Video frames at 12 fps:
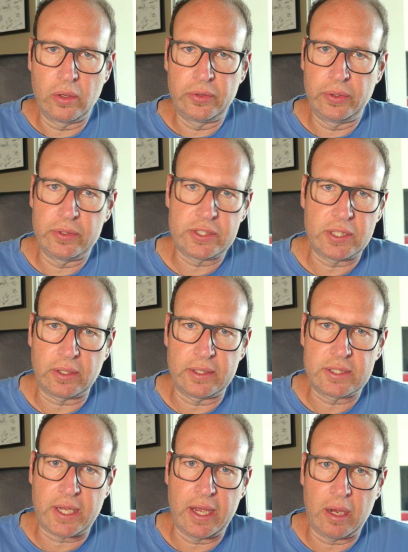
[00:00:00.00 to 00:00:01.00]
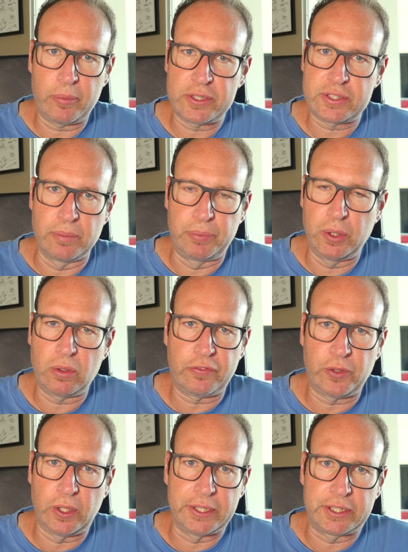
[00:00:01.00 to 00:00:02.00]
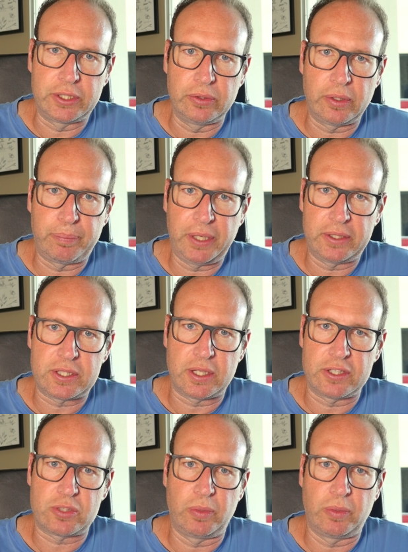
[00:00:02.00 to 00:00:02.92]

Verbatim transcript: News took its cameras to beautiful Laguna Beach this